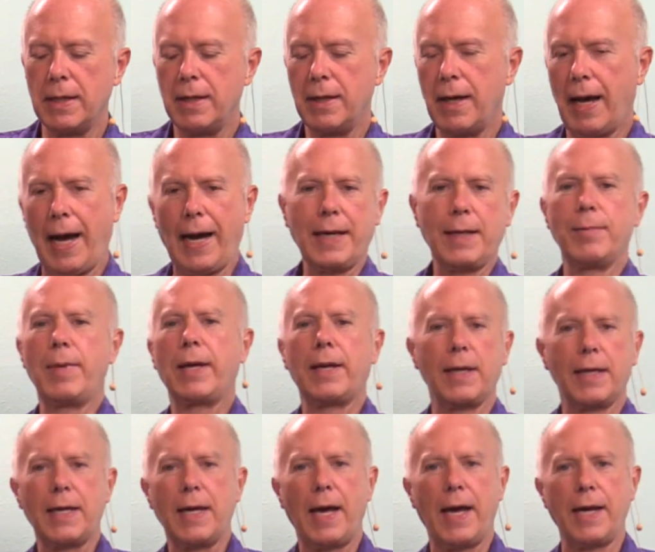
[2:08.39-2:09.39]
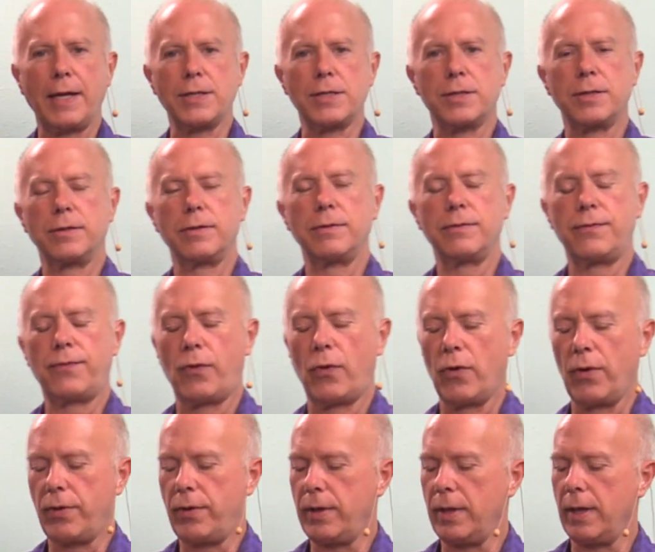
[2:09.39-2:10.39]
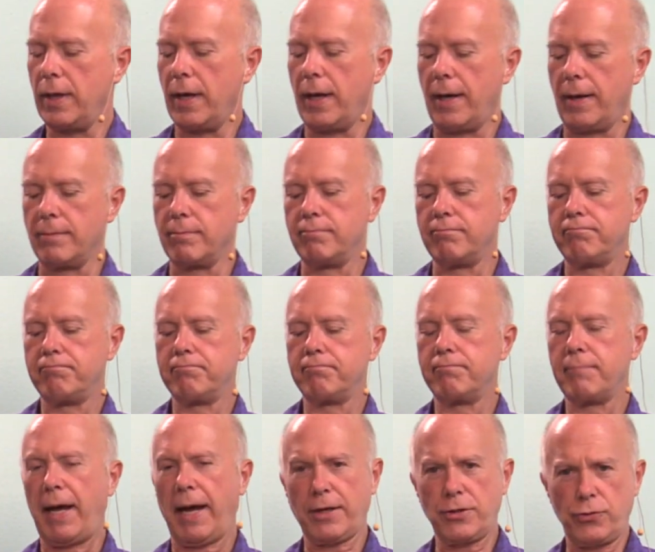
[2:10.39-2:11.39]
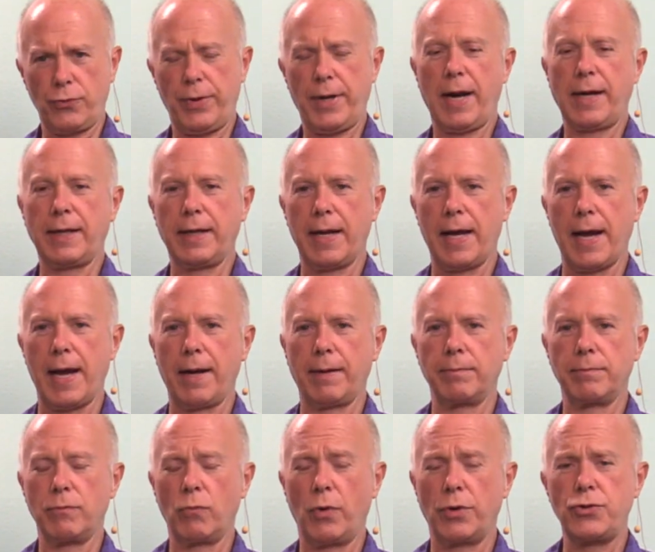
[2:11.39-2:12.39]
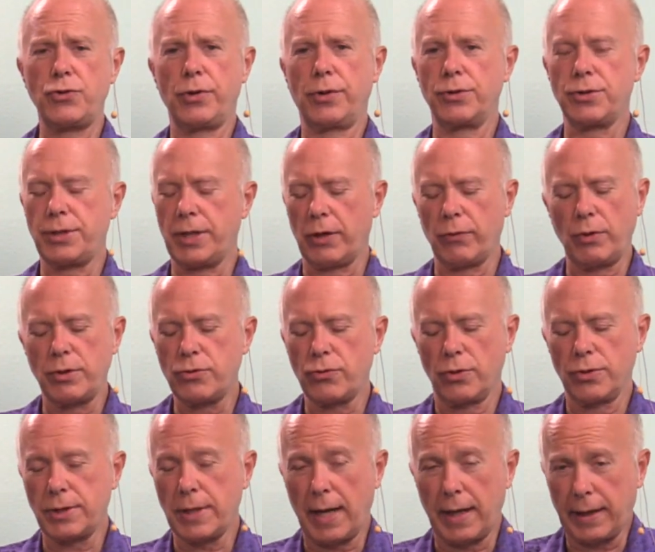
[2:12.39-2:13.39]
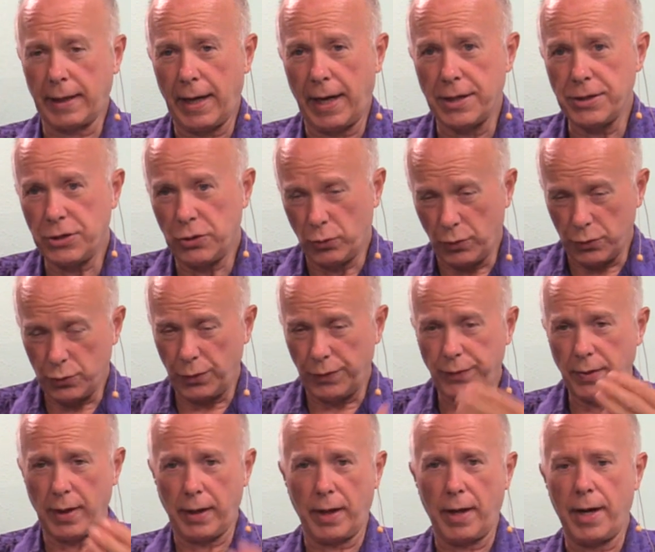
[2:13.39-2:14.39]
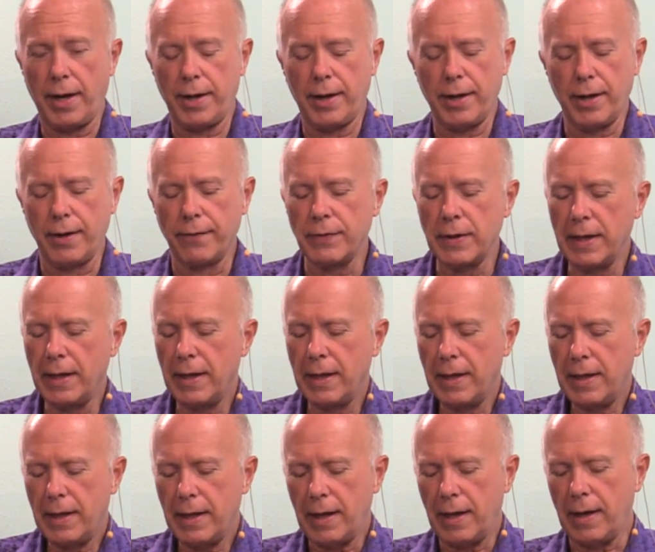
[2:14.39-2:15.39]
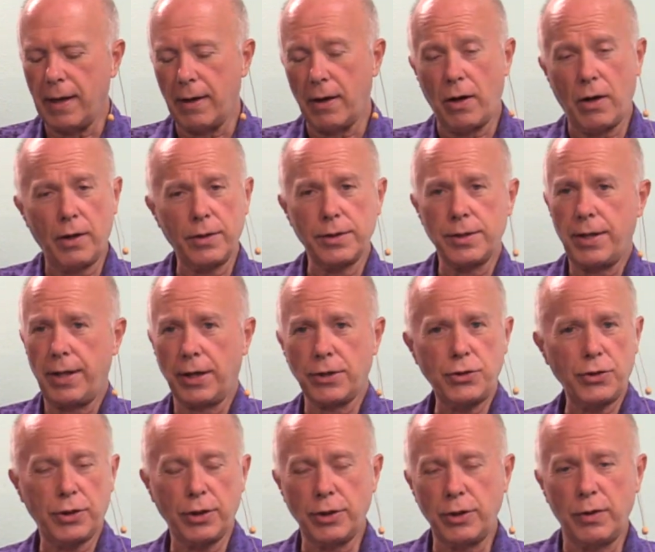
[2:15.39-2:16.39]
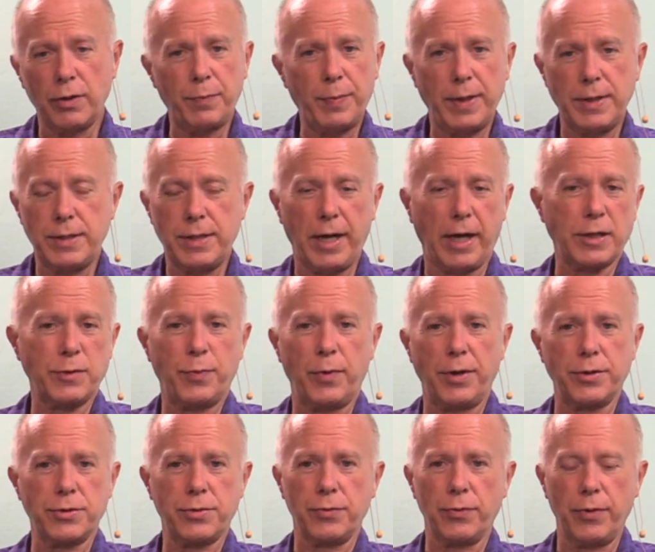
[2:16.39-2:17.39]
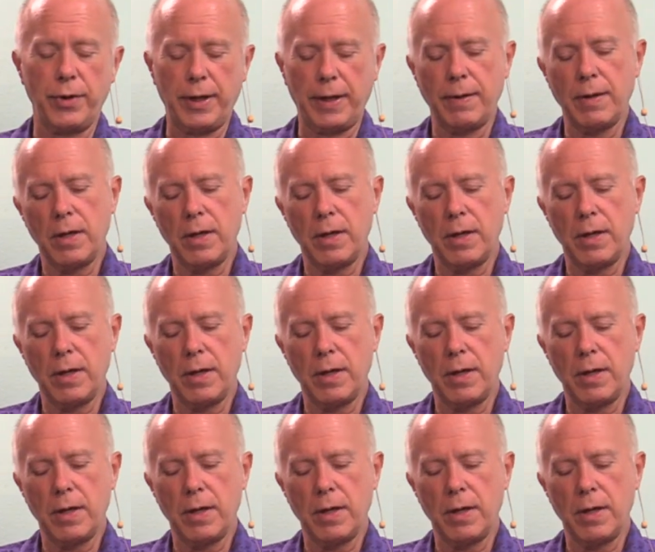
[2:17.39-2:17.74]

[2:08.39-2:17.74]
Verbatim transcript: I can make a case for the um, X three ninety-nine. Once you understand resource allocation, which we've done a lot of, uh, all the things you can do with P C I Express three